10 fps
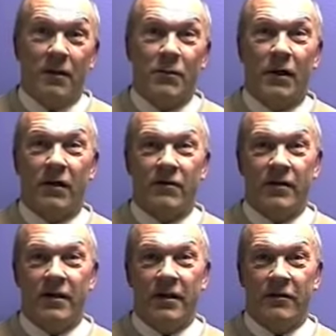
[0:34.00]
part of
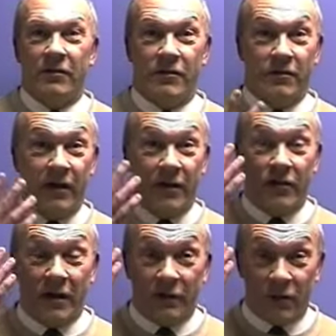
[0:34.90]
it is the
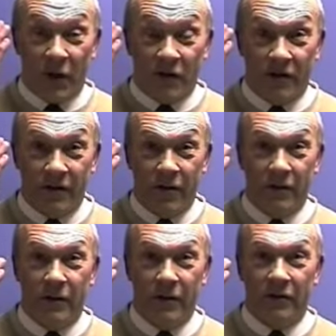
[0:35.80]
facial expression that you
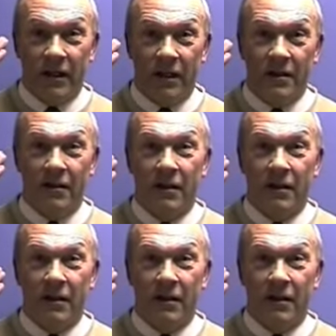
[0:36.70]
can see,